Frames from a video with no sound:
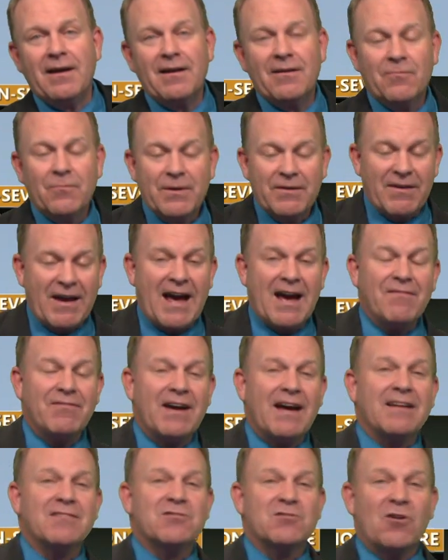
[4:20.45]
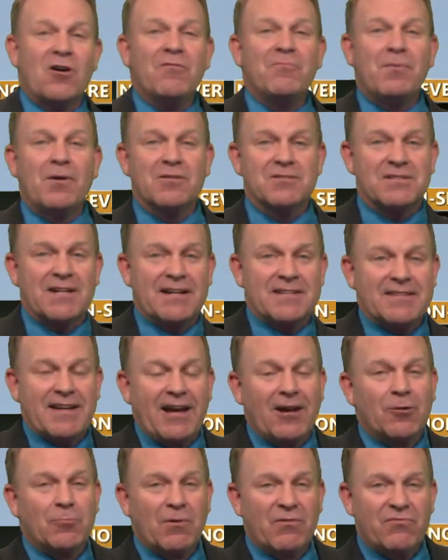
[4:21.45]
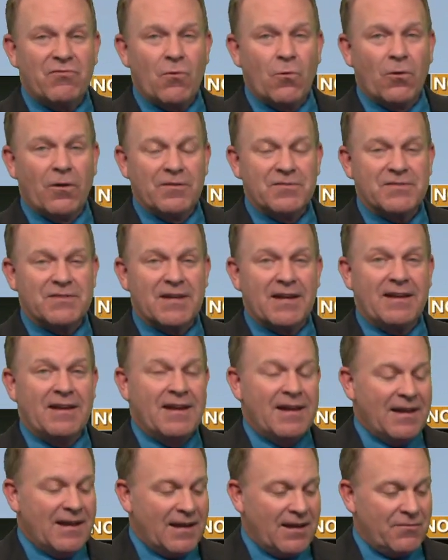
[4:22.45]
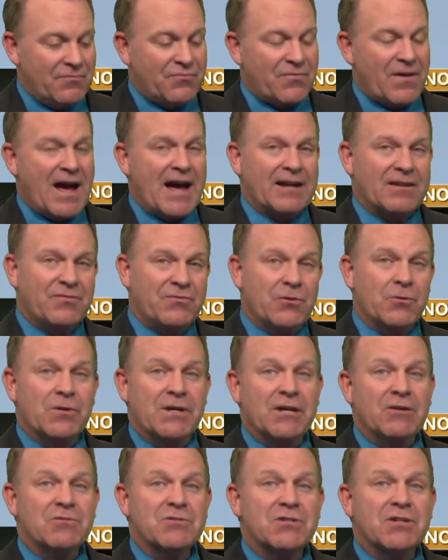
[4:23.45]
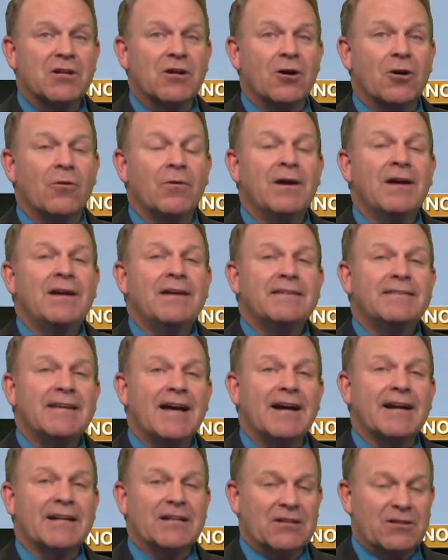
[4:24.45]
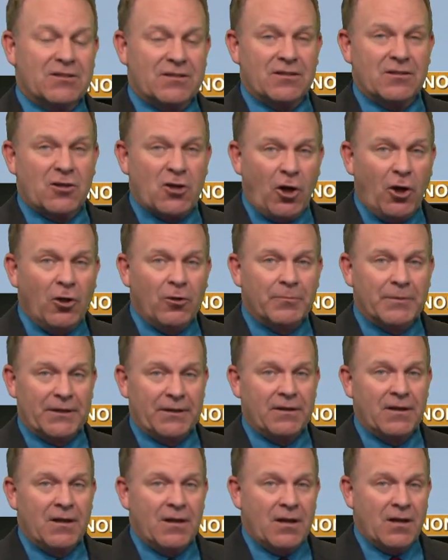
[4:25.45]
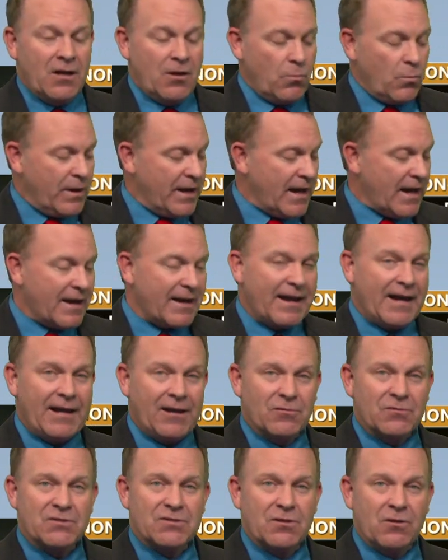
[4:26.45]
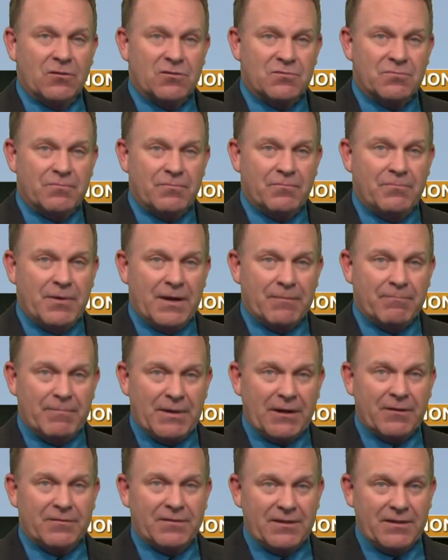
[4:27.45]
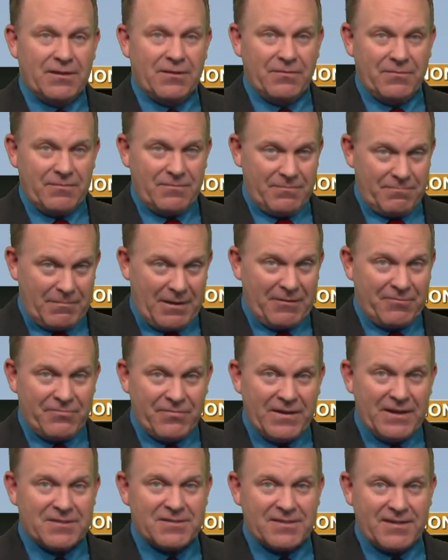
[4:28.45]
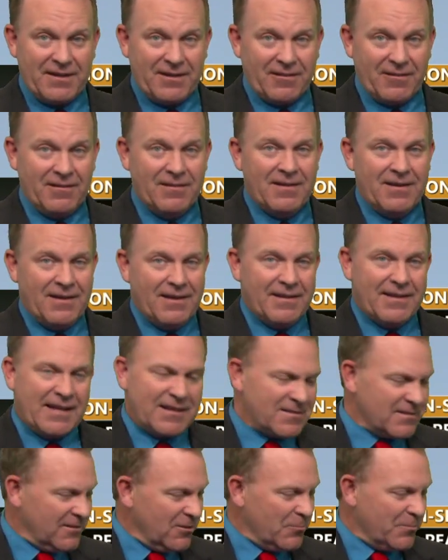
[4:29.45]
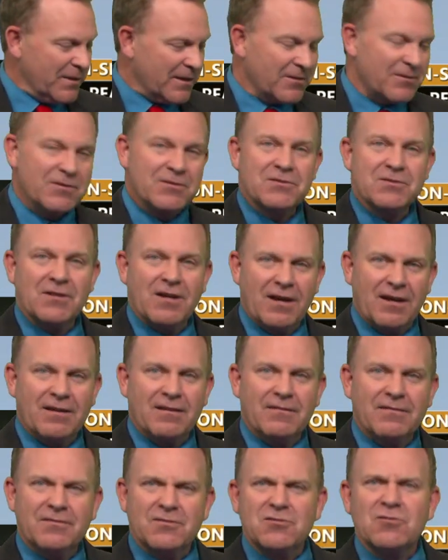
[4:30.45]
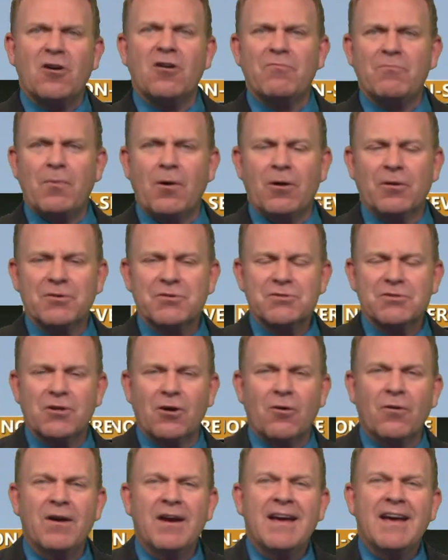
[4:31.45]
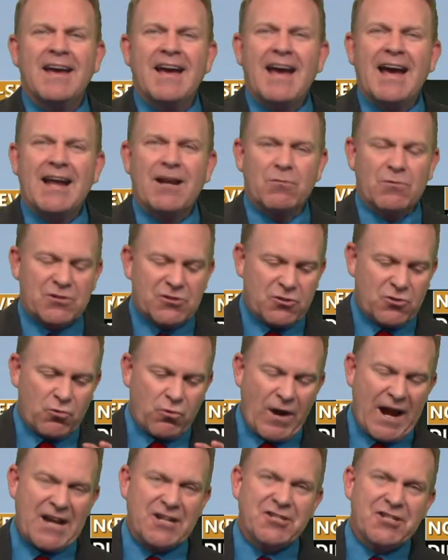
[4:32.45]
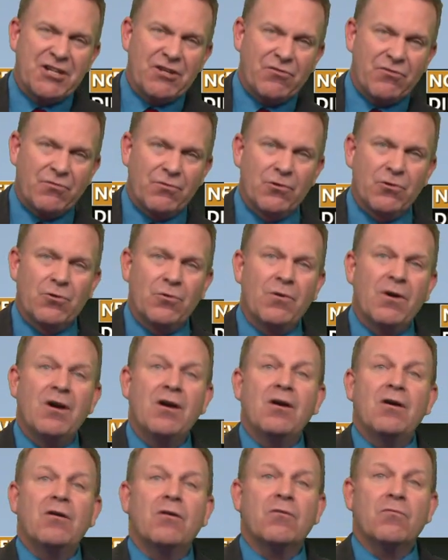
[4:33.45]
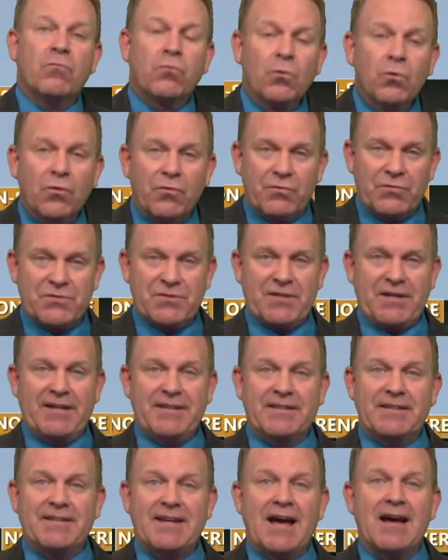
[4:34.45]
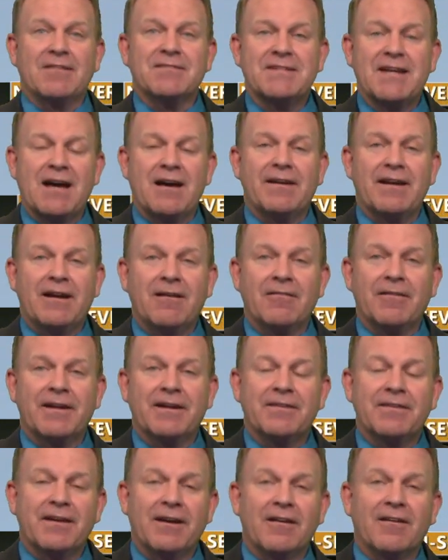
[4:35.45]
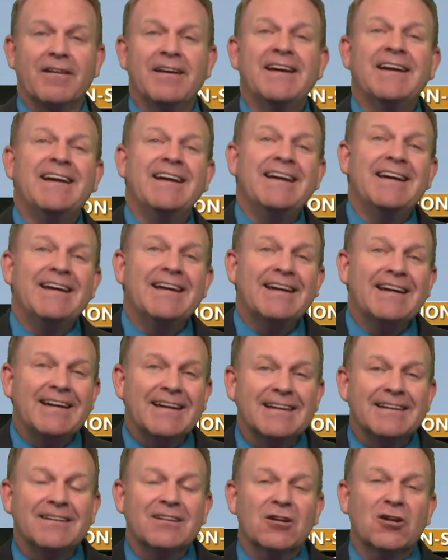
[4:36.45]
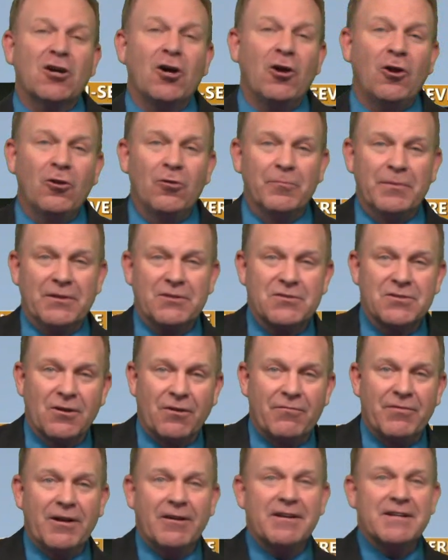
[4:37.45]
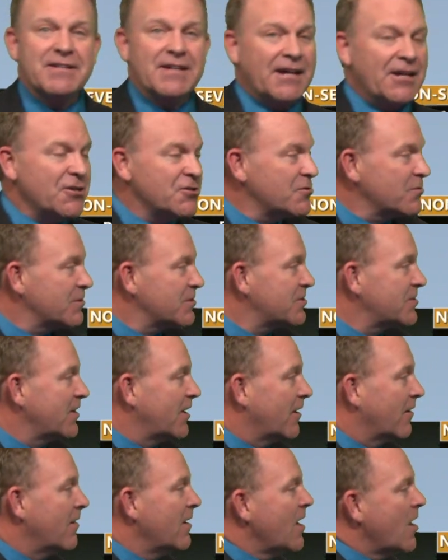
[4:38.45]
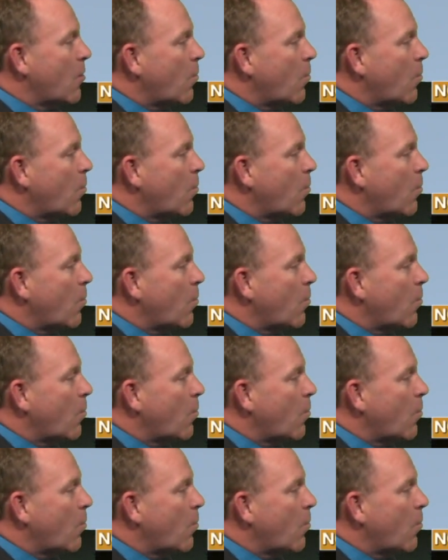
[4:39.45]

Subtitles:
We have had softball size hail before. And so in fact, a few years ago down in Coleman, we had hailstones bigger than my fist here. That's a little bigger than softball or so. And it was crashing through roofs in the downtown area there in Coleman. So very dangerous there.